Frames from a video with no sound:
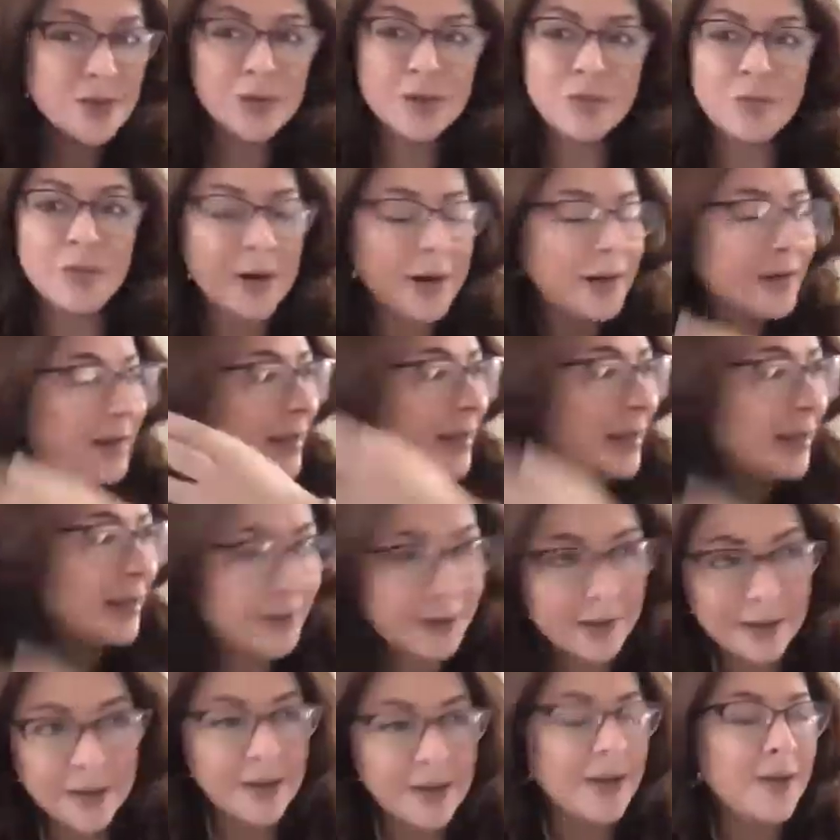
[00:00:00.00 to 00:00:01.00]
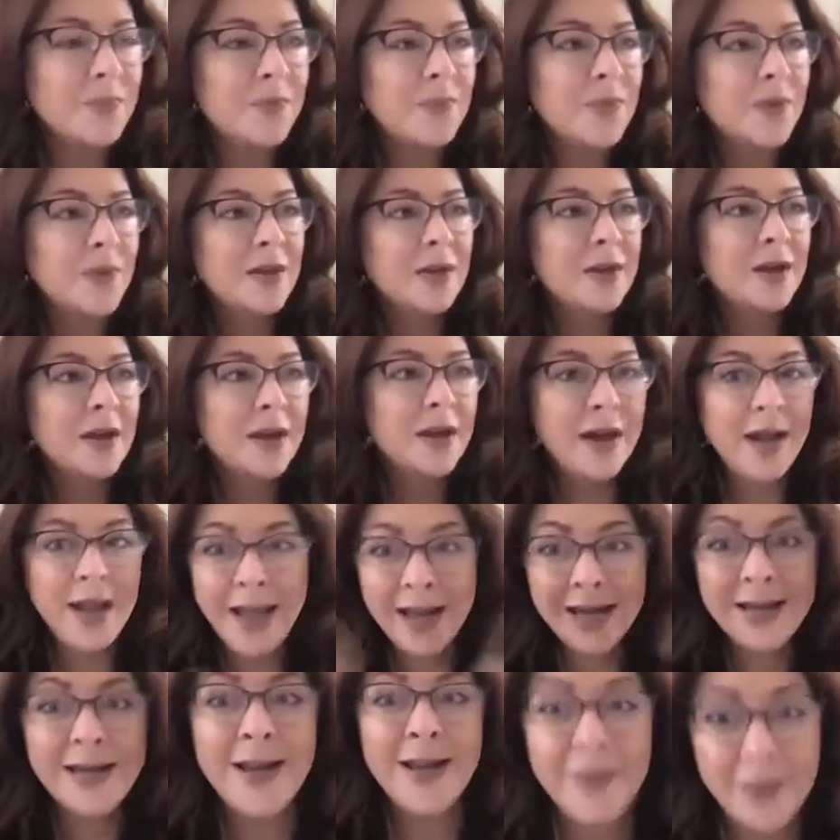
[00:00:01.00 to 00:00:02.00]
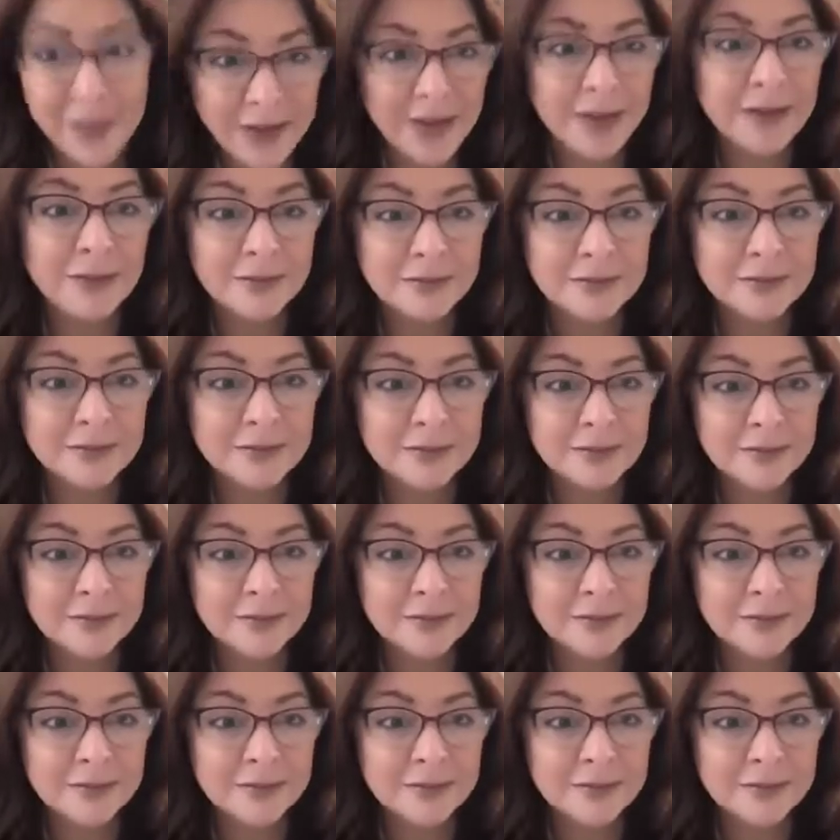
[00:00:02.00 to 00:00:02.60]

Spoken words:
was breaking. I had nothing.